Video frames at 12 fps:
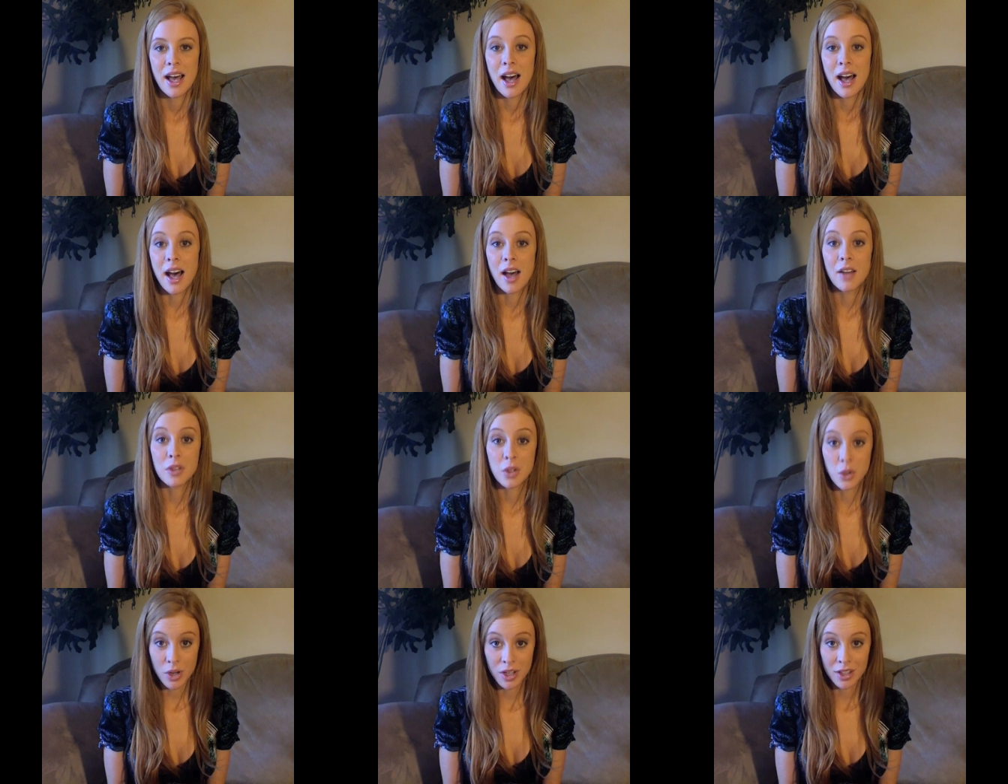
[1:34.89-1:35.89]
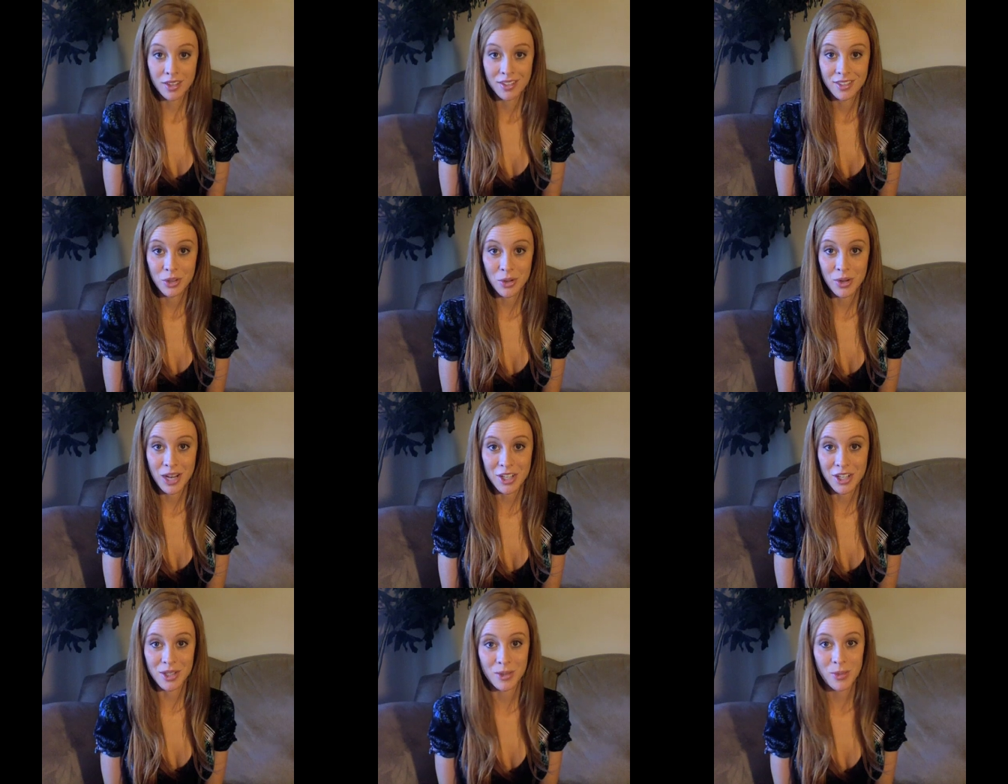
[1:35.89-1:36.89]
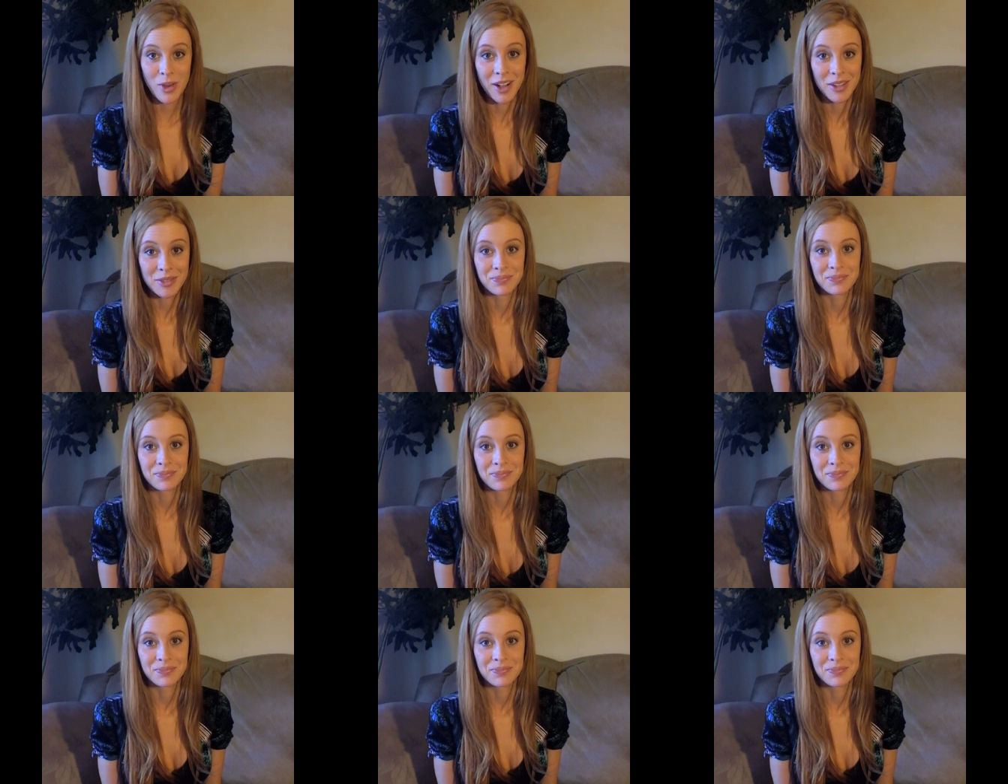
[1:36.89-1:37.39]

uh, of your true nature as well.